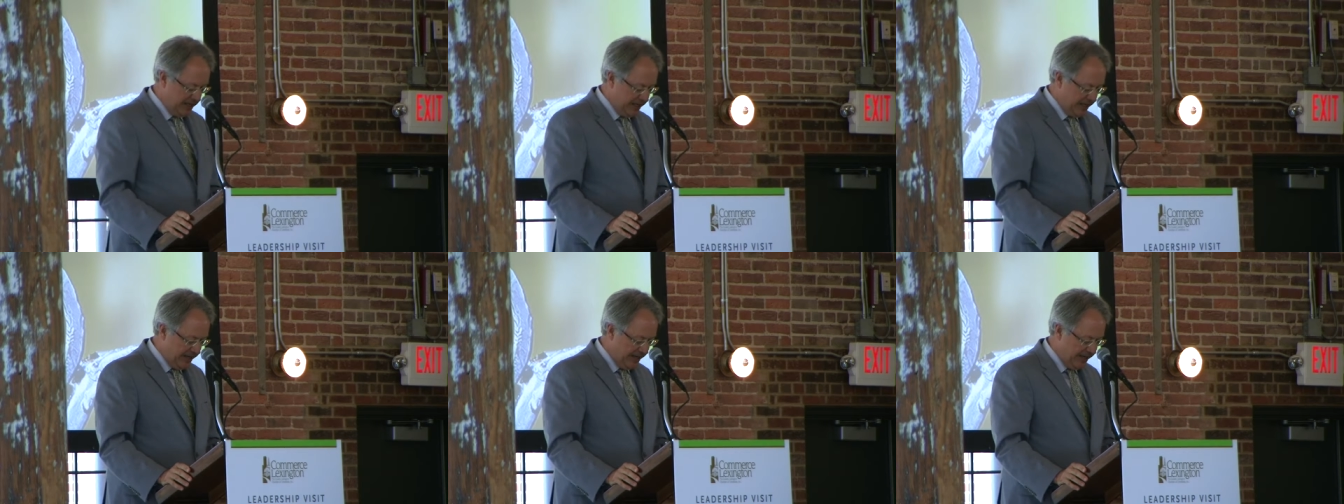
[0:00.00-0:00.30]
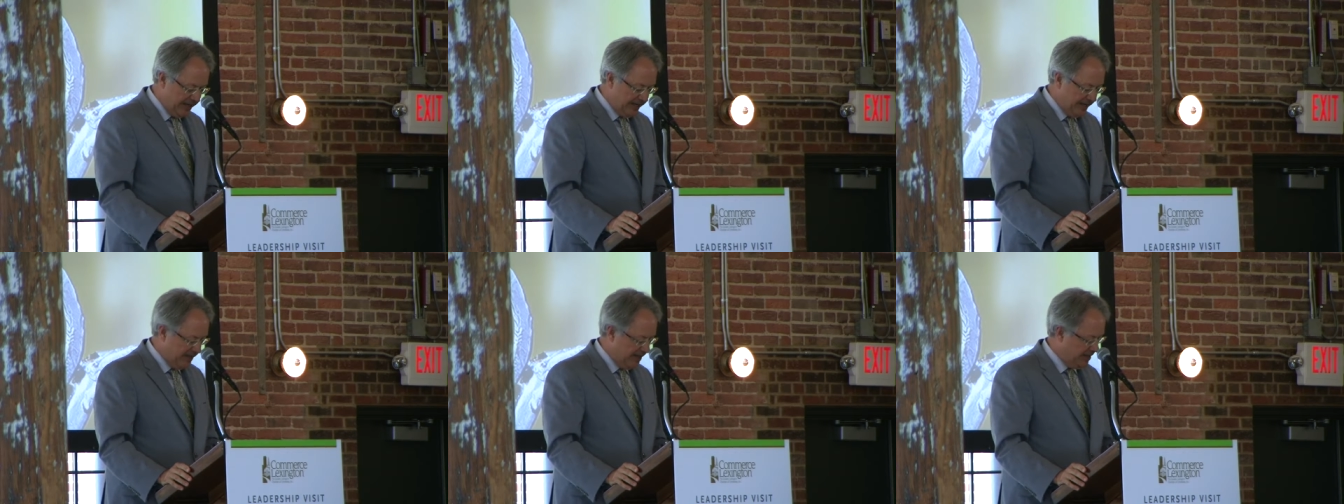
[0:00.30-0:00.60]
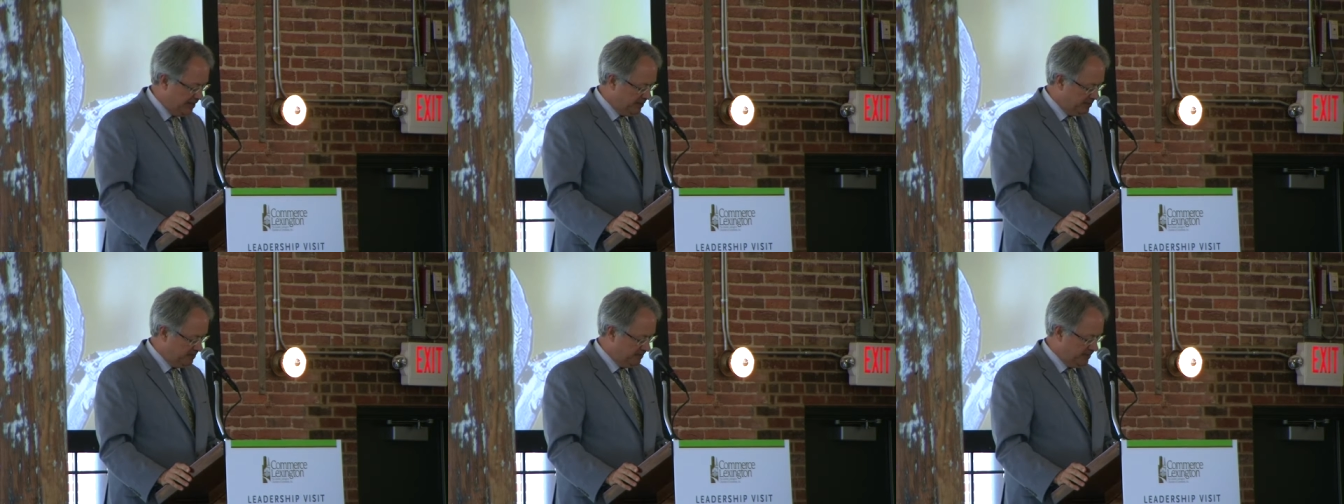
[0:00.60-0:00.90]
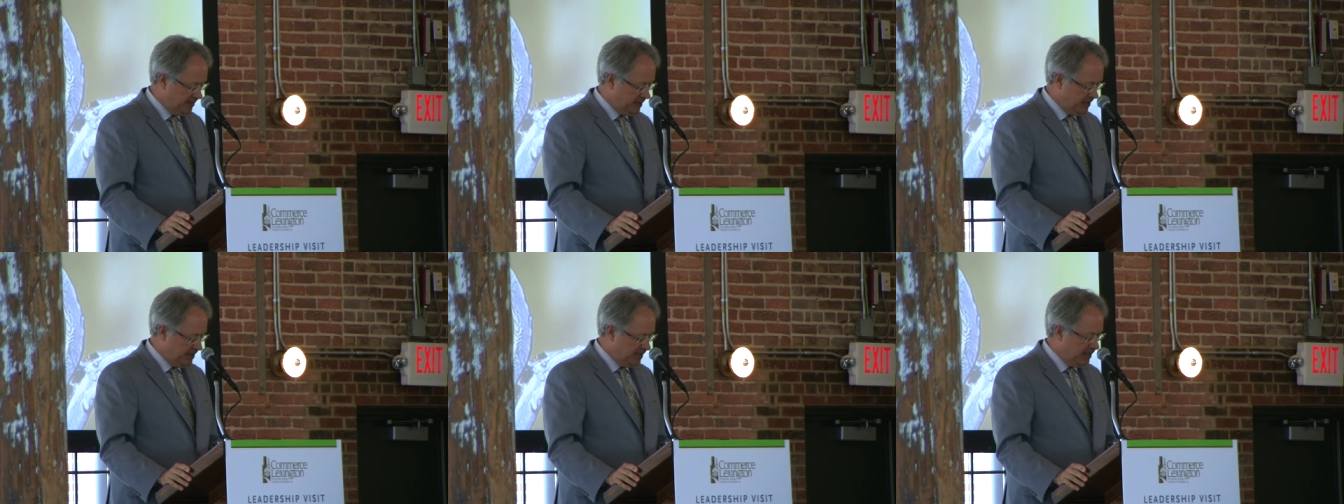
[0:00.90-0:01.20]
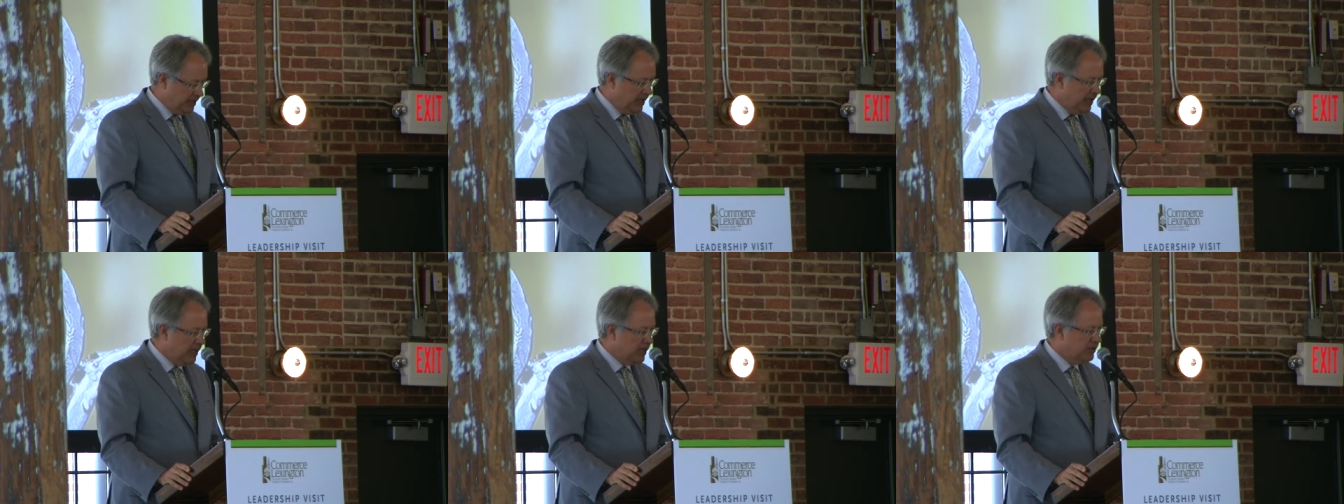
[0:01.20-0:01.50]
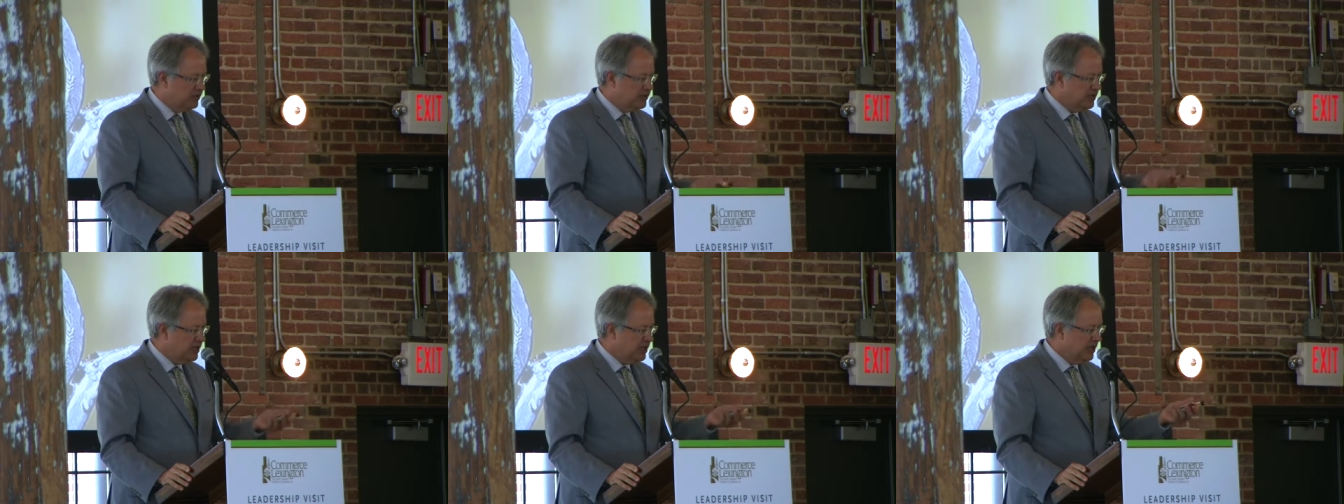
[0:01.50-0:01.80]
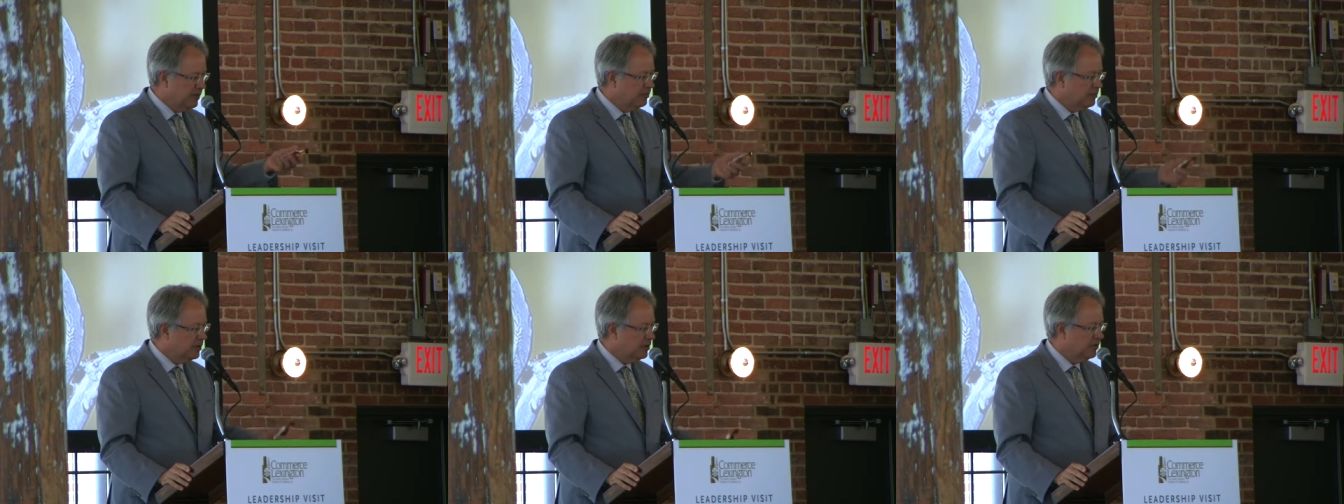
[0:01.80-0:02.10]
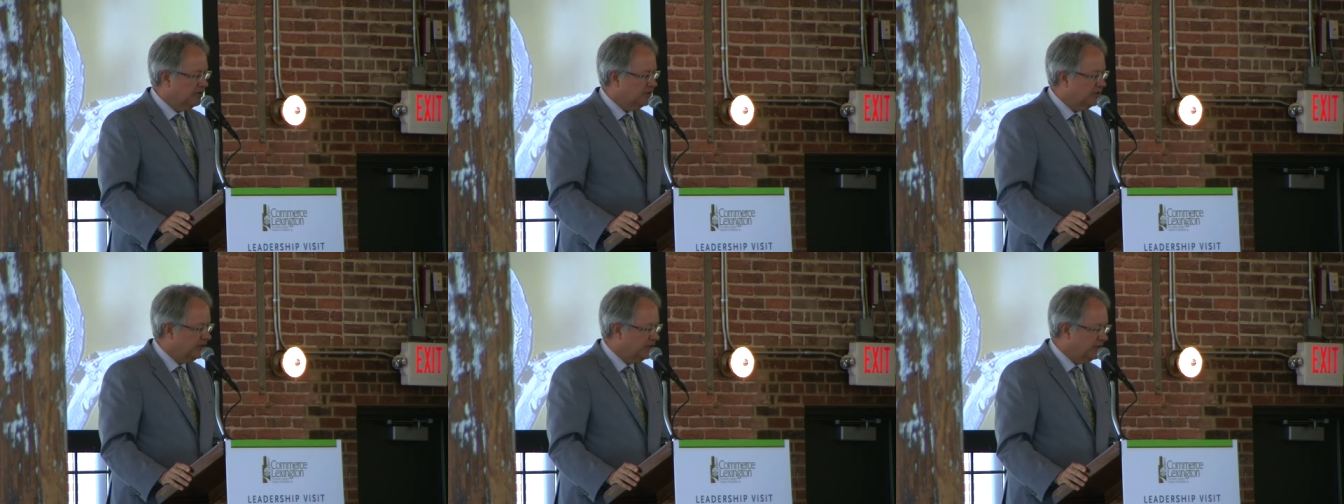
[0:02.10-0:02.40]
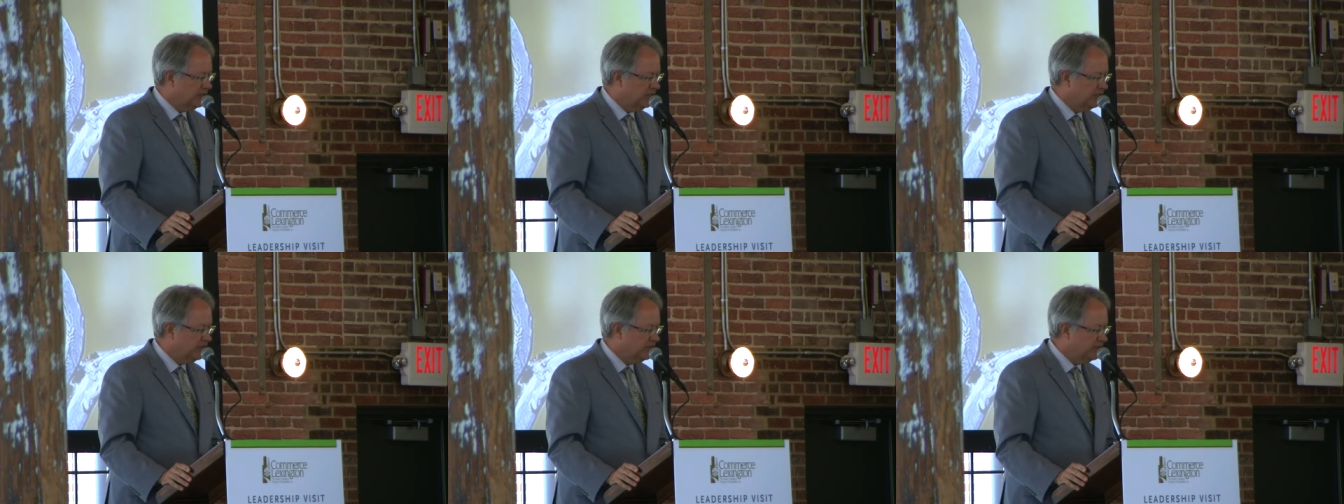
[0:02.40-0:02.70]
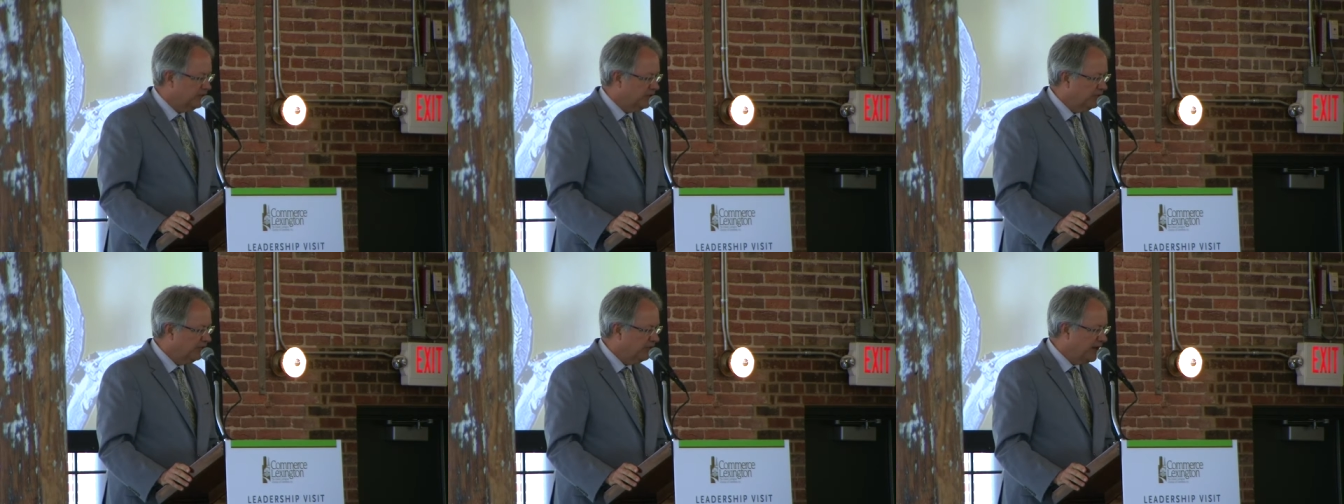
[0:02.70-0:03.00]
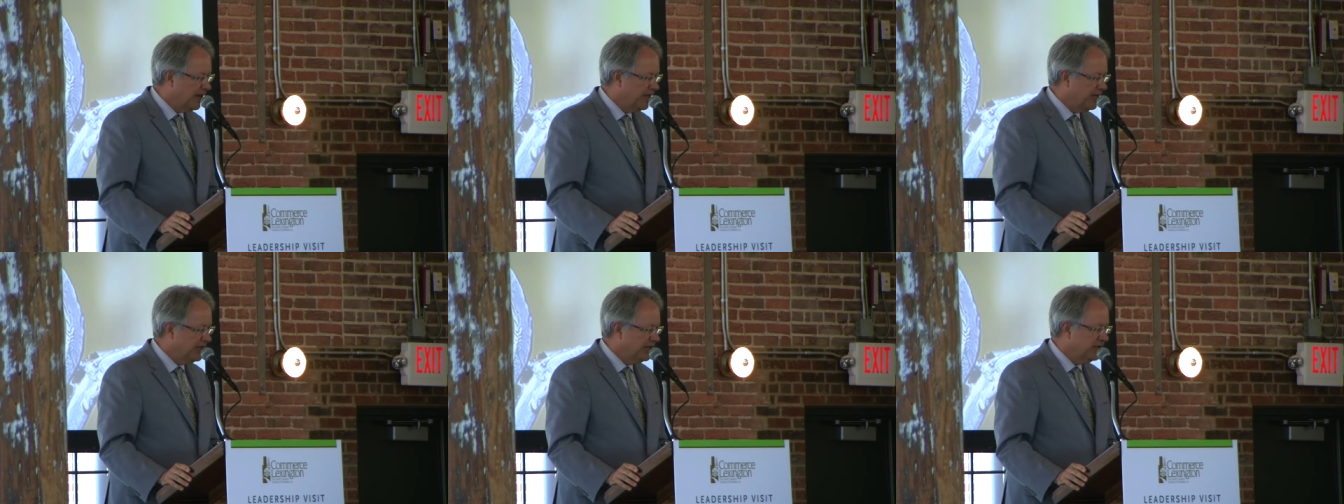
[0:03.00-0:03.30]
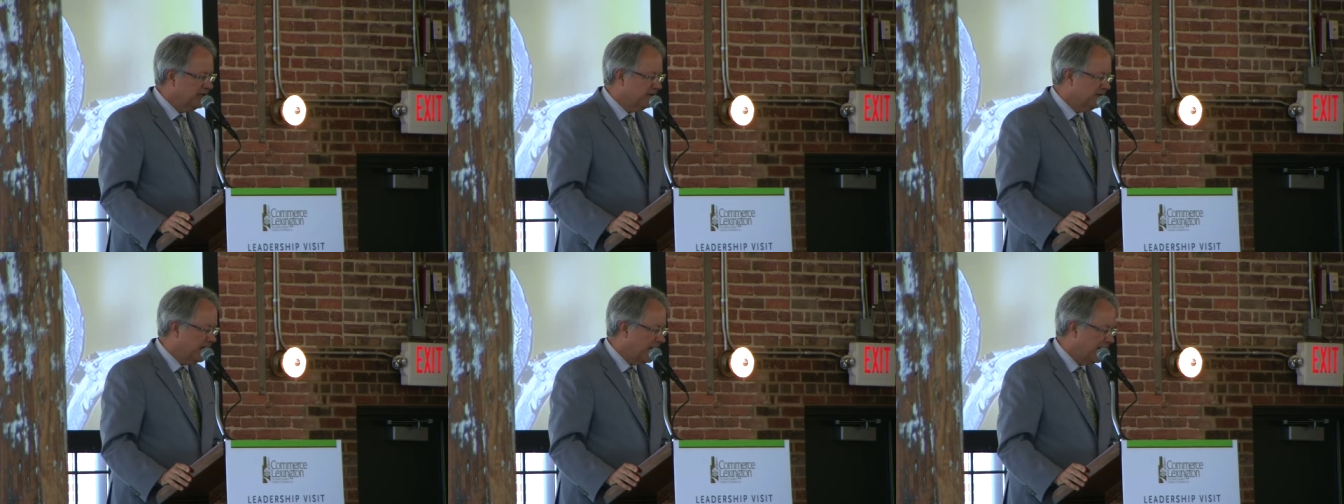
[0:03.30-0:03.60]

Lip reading: And Jim, you're right in.